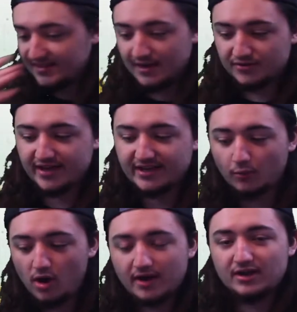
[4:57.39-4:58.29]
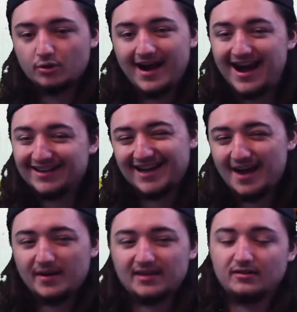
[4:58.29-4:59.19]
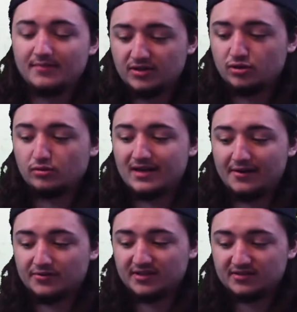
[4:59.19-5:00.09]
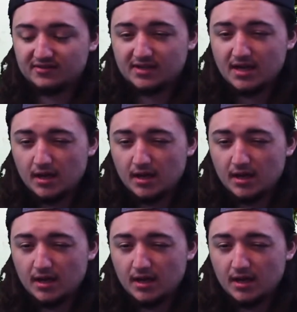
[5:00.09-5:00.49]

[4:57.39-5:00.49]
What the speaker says: sounds like you're walking into a Hot Topic in the mid-2000s,